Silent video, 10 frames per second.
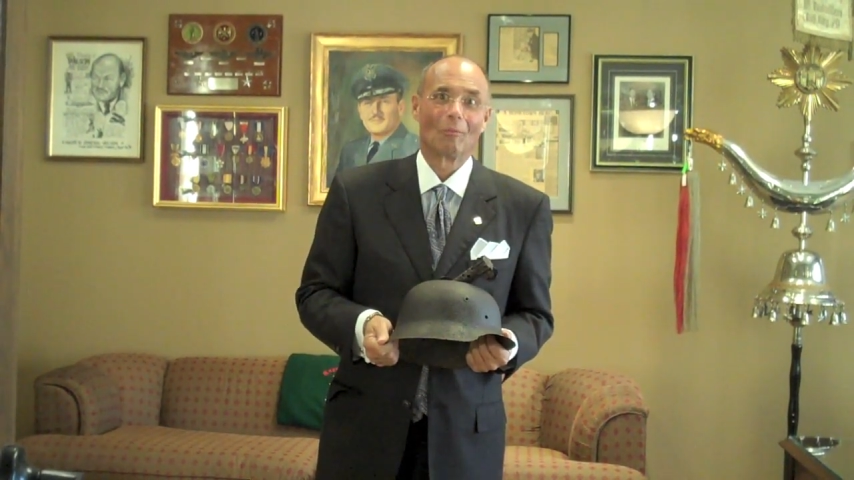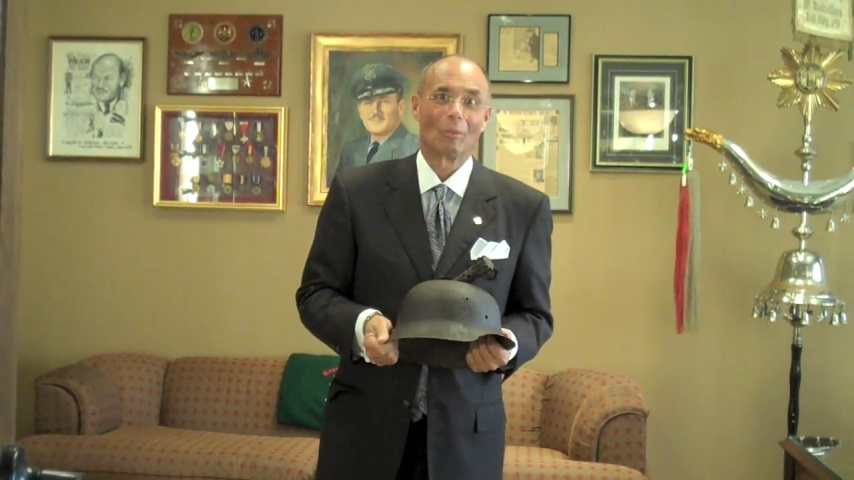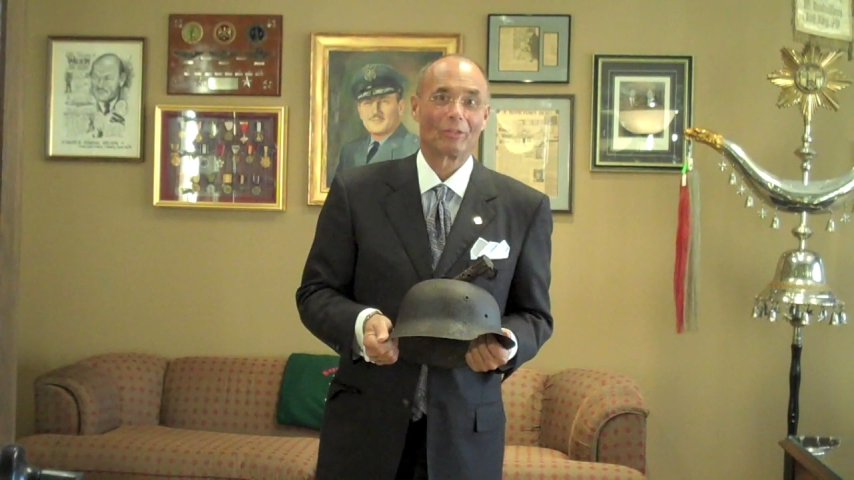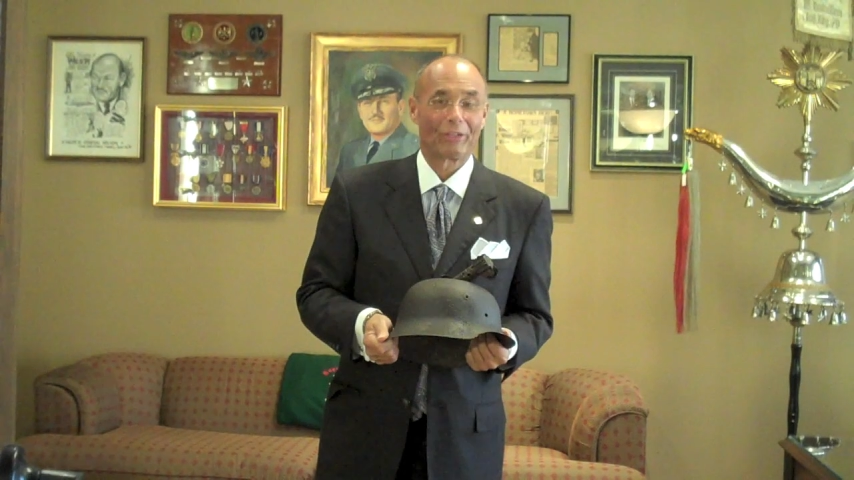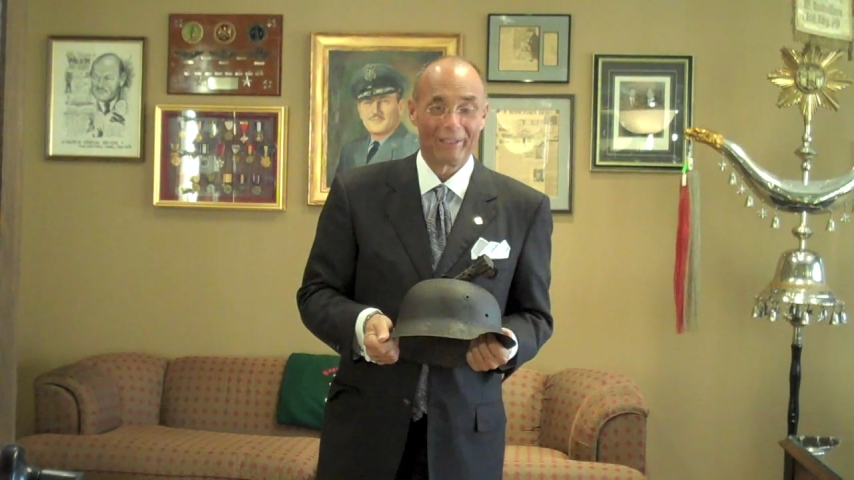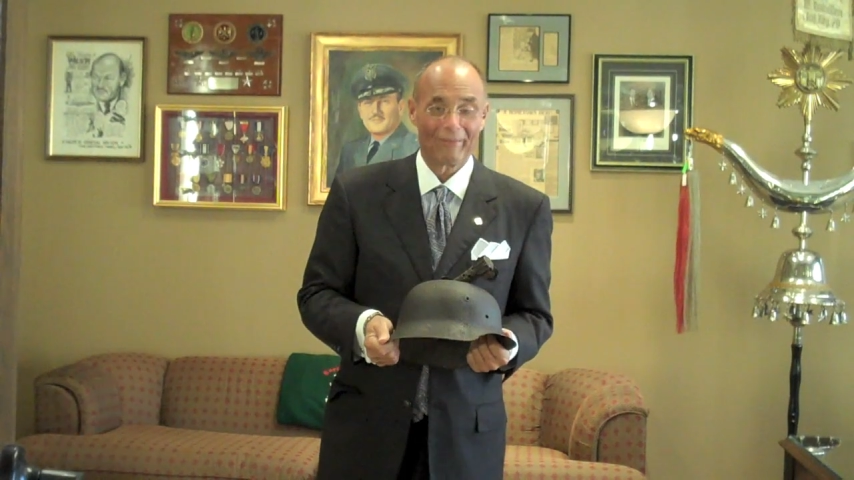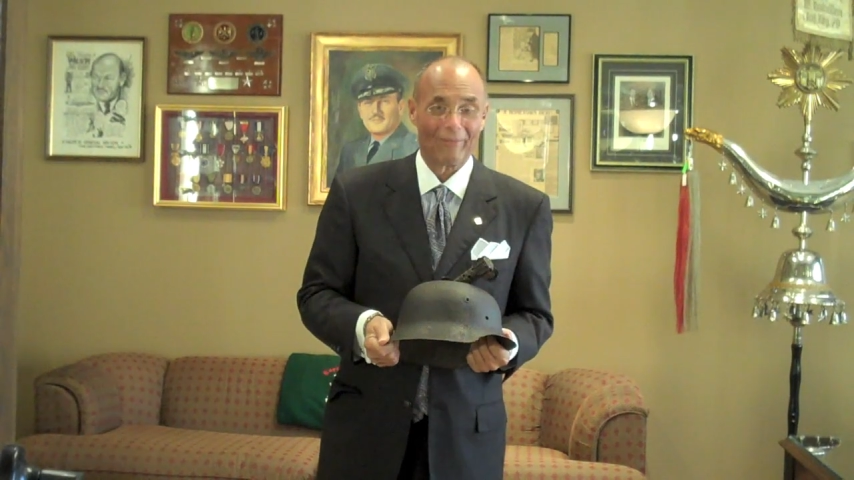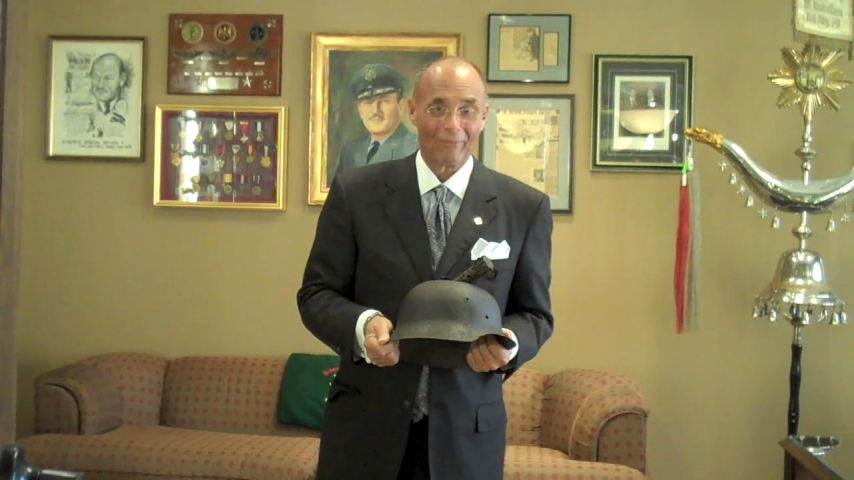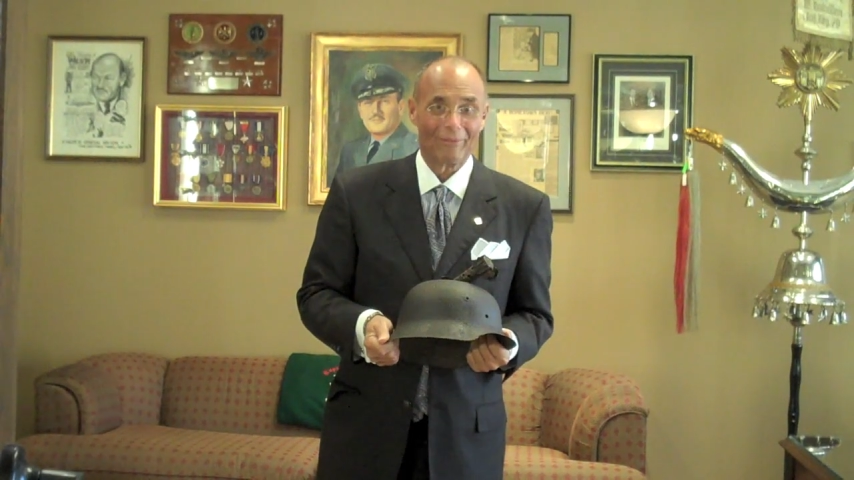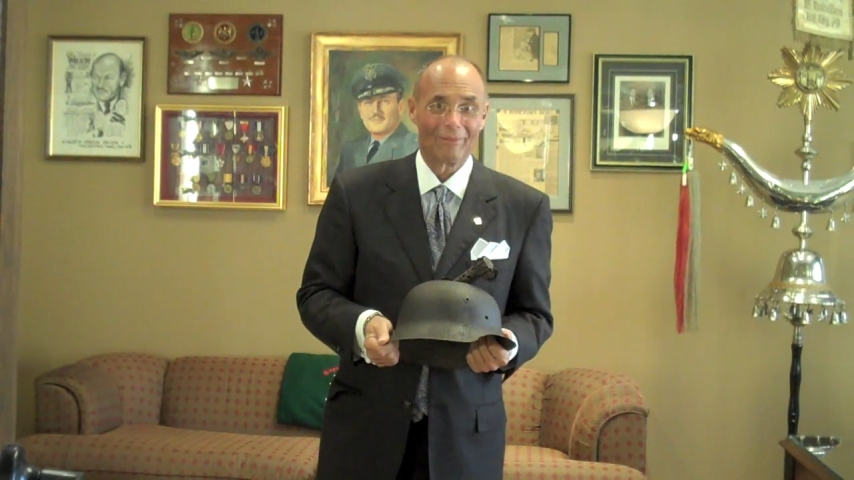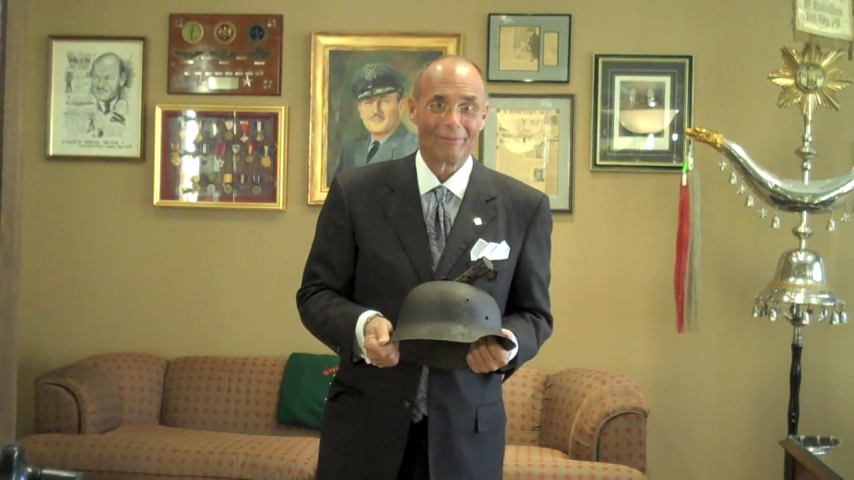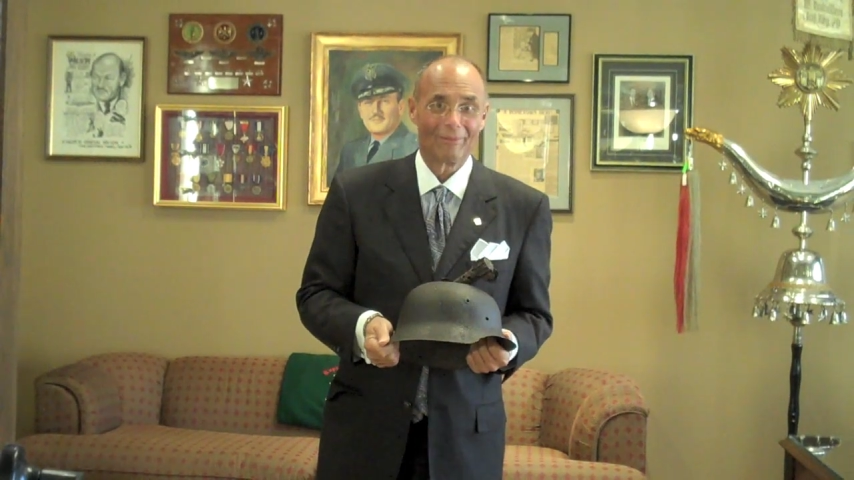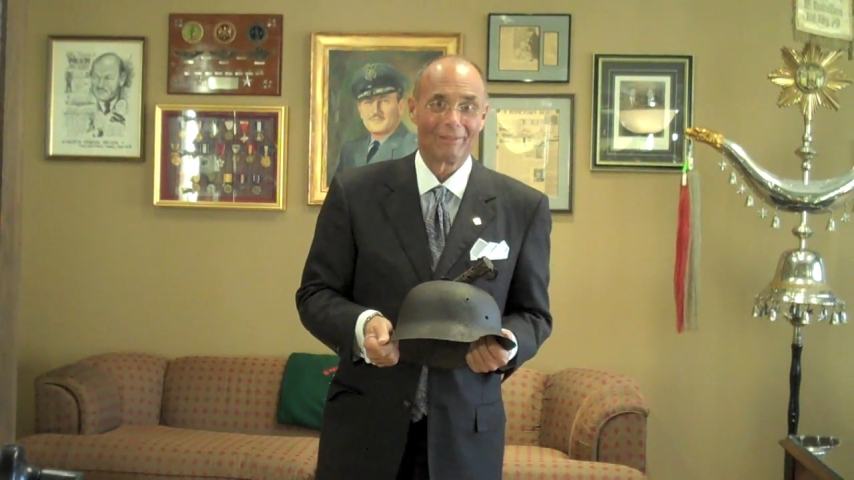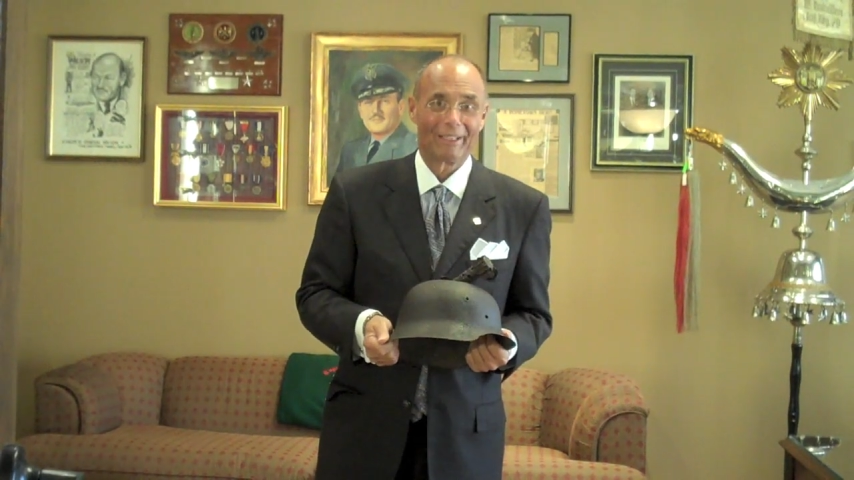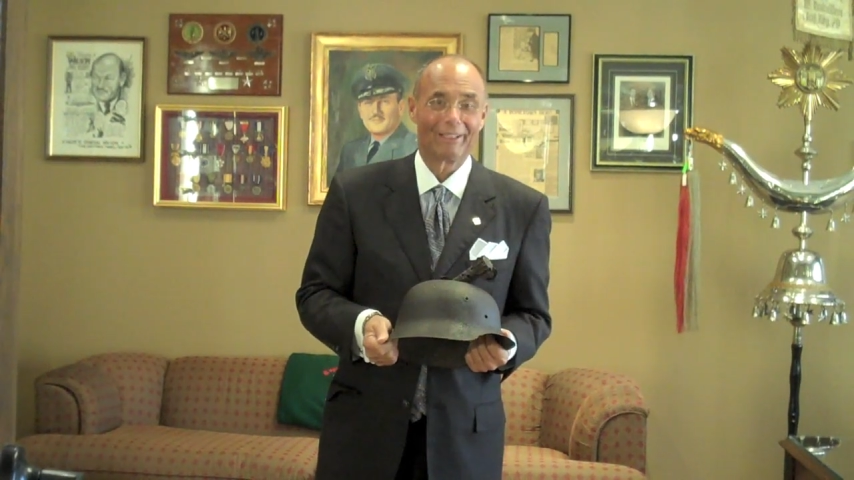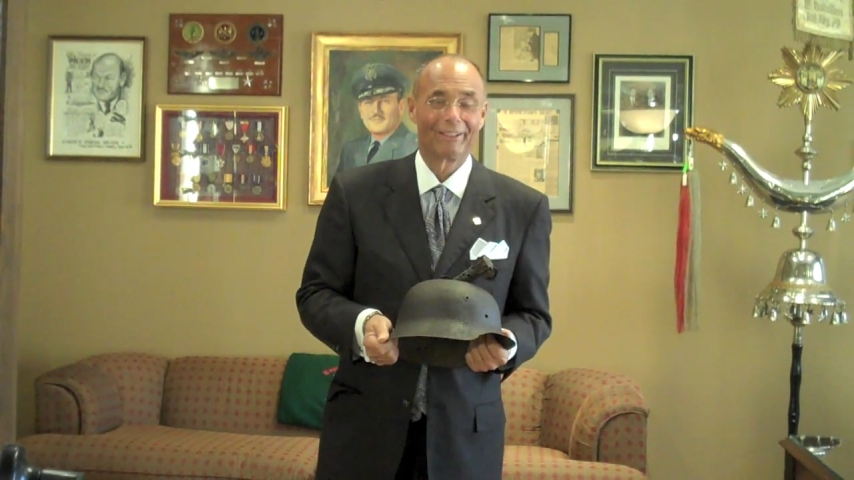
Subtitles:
was killed in